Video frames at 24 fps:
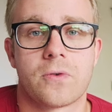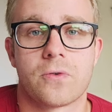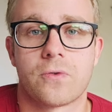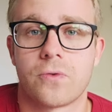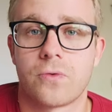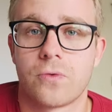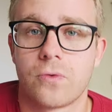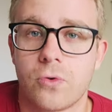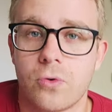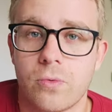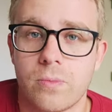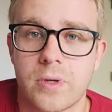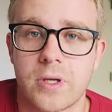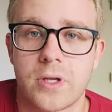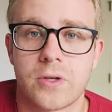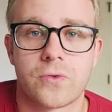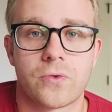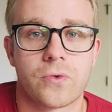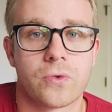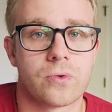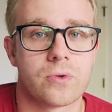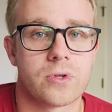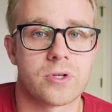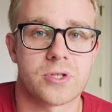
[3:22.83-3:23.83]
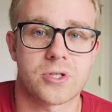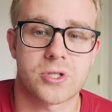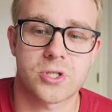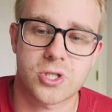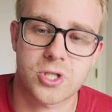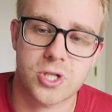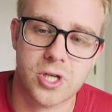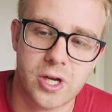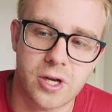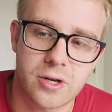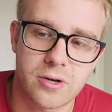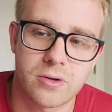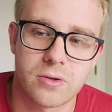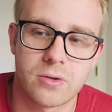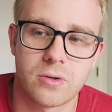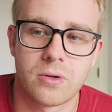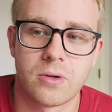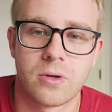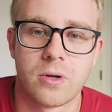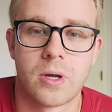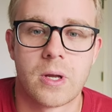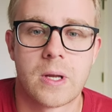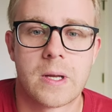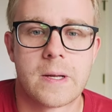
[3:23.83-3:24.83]
through me, through this
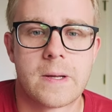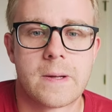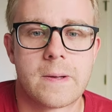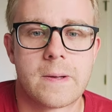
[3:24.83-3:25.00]
channel.